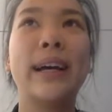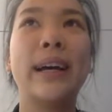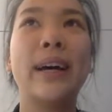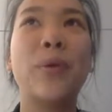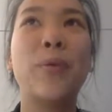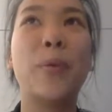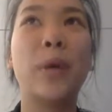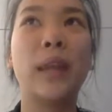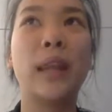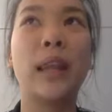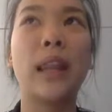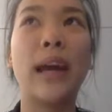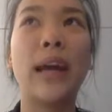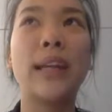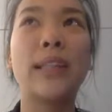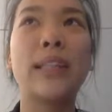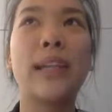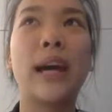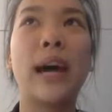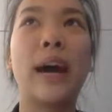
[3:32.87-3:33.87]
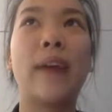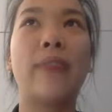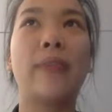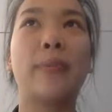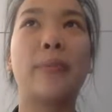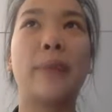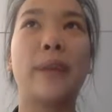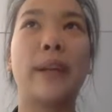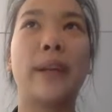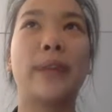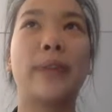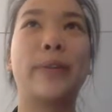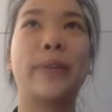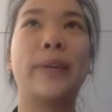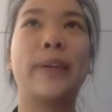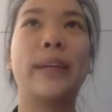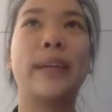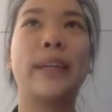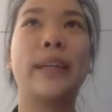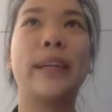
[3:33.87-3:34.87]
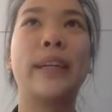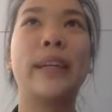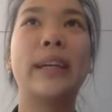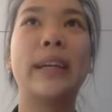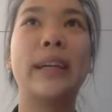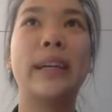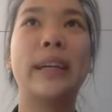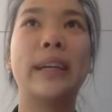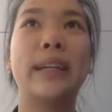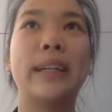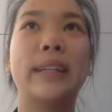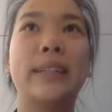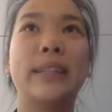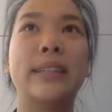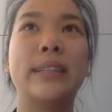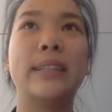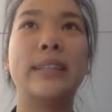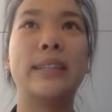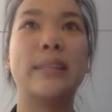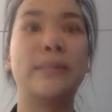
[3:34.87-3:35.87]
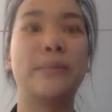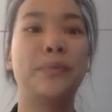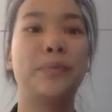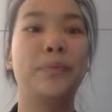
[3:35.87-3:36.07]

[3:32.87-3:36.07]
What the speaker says: would like to have a breakthrough in is